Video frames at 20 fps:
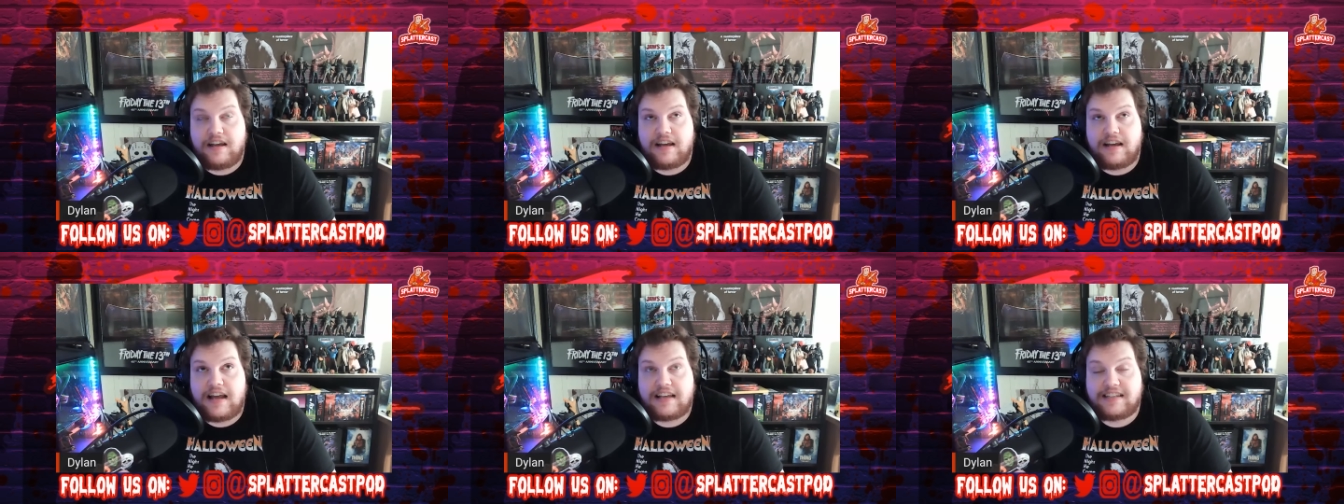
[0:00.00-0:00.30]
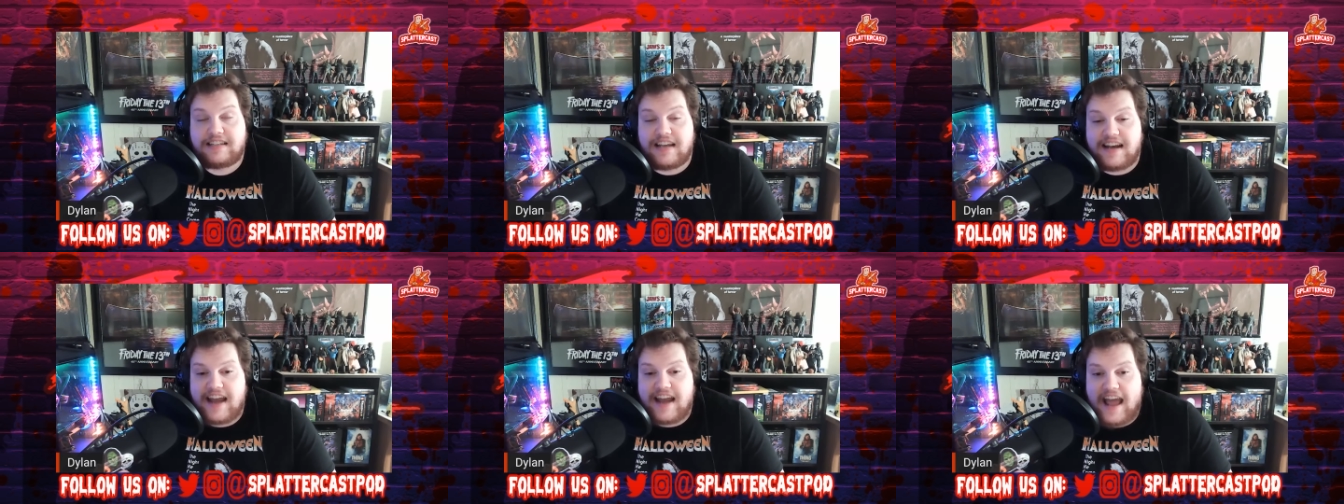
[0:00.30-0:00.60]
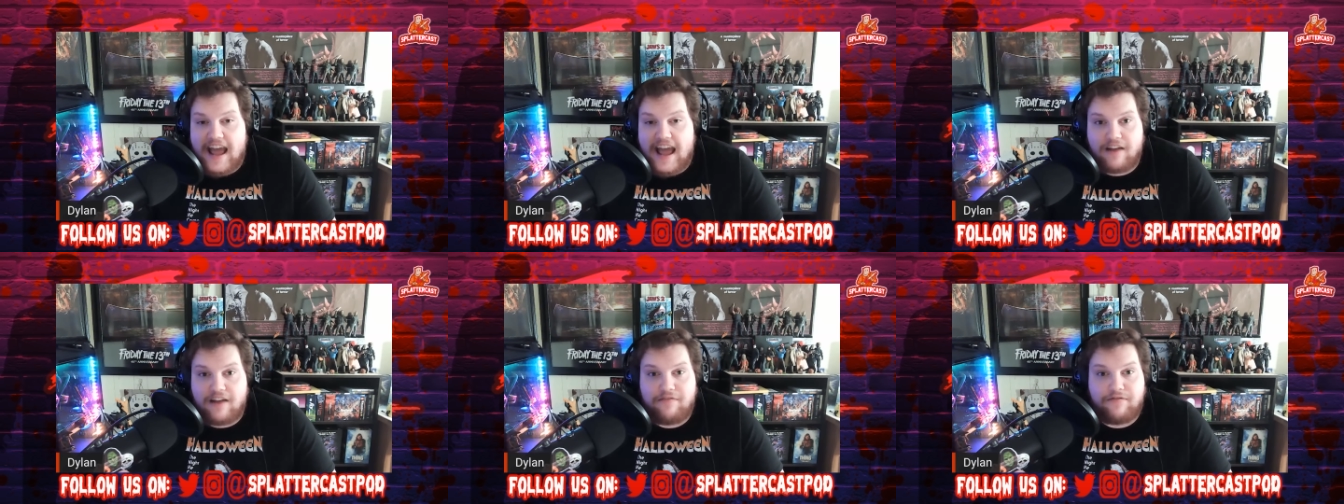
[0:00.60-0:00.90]
has a
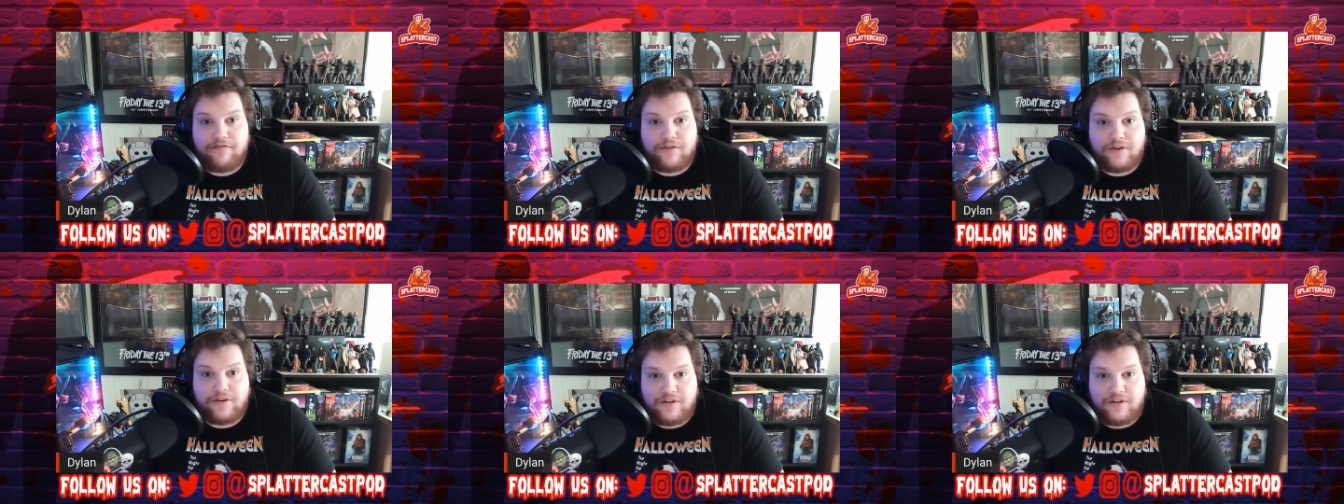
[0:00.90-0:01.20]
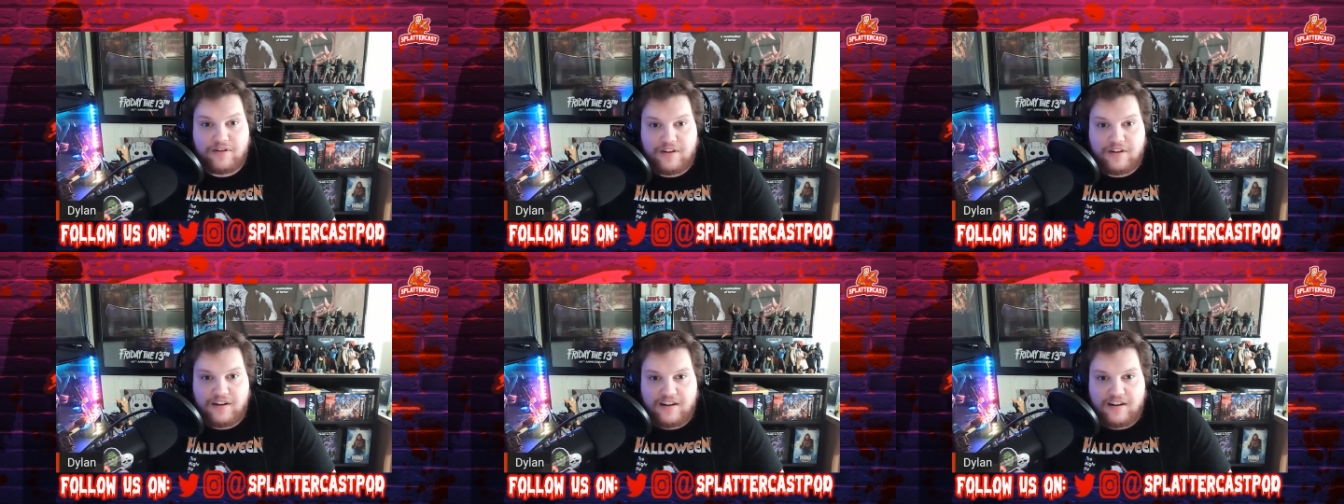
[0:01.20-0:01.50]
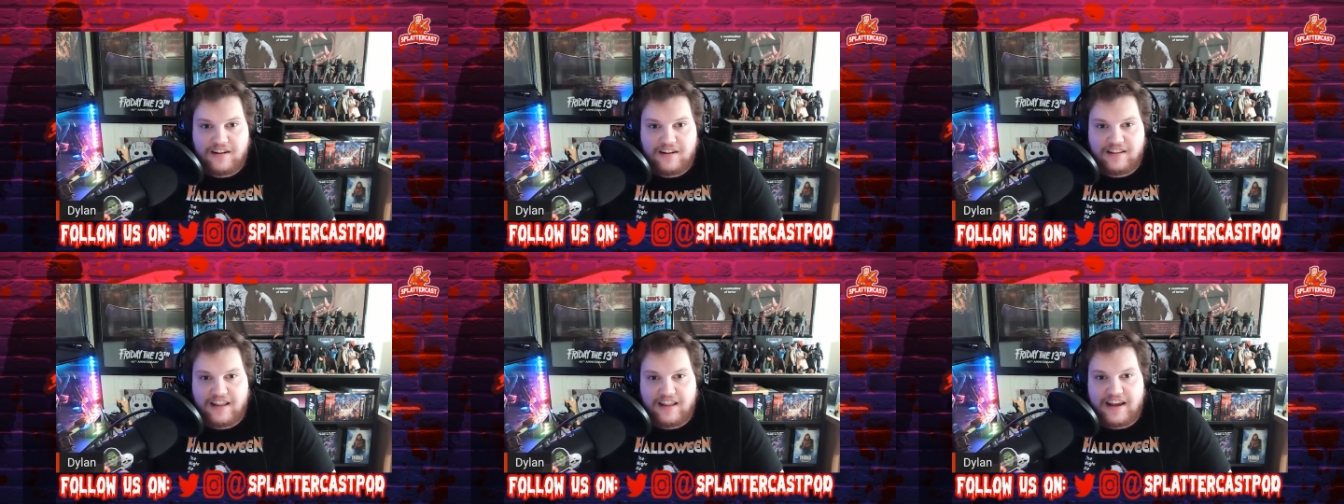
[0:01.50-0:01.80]
knack for
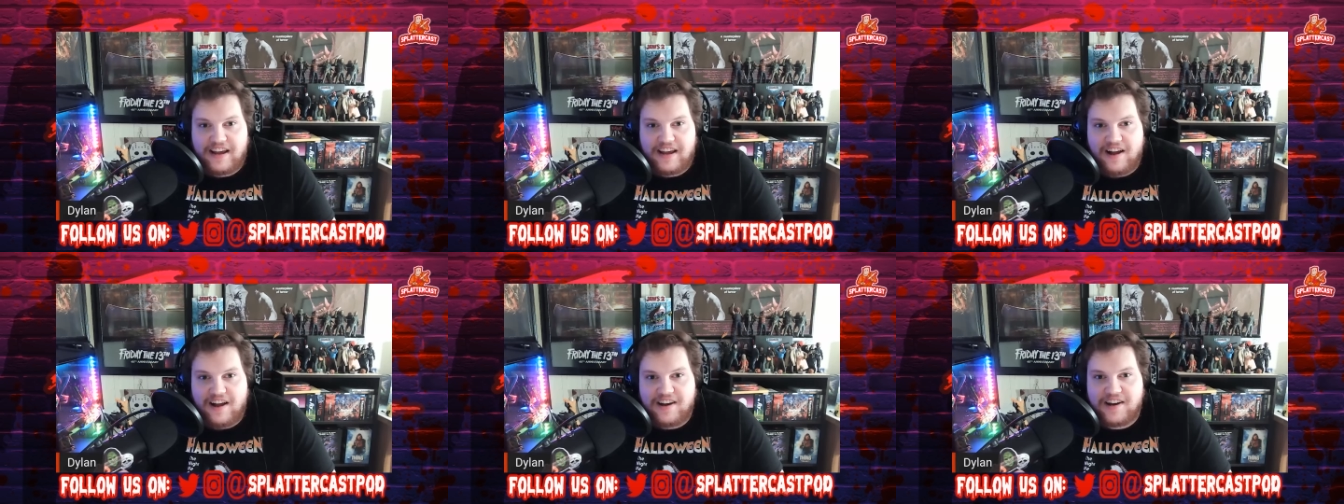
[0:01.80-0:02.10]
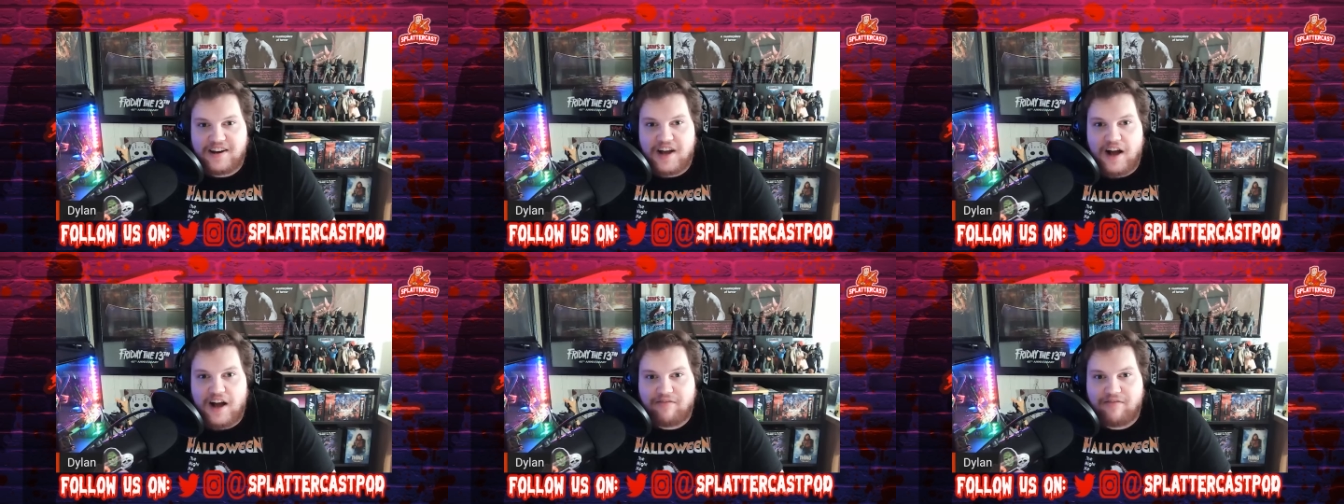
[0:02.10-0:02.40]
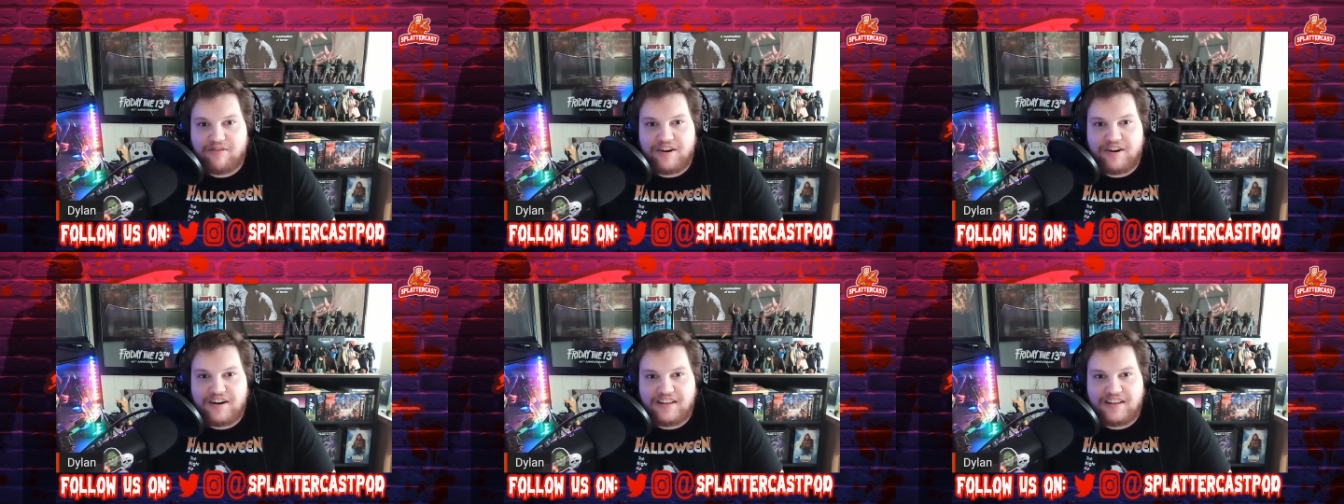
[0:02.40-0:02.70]
like
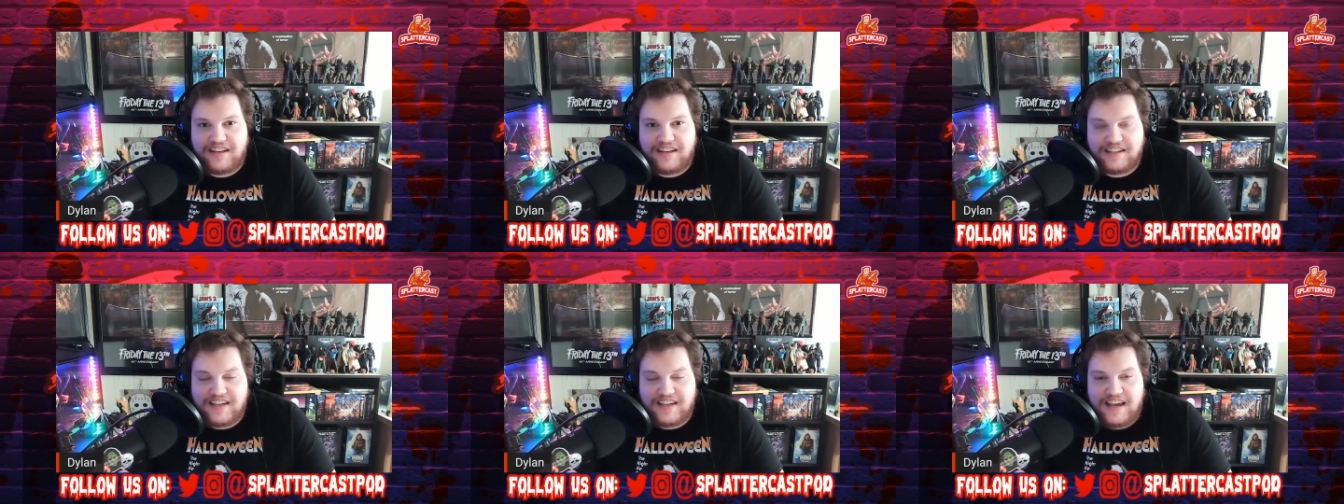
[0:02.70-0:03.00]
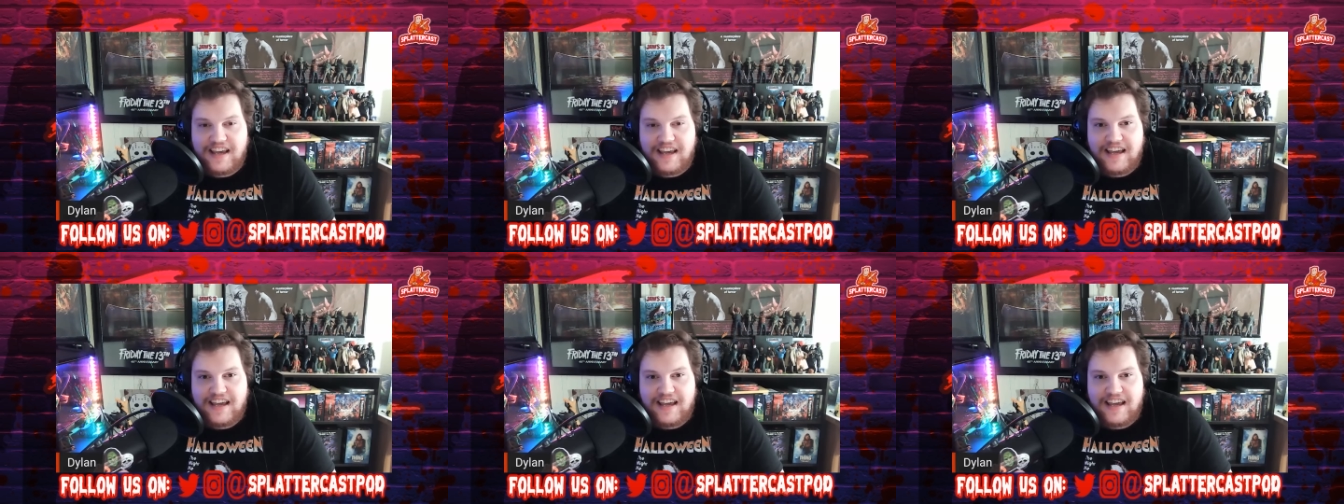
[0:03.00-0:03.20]
uncovering these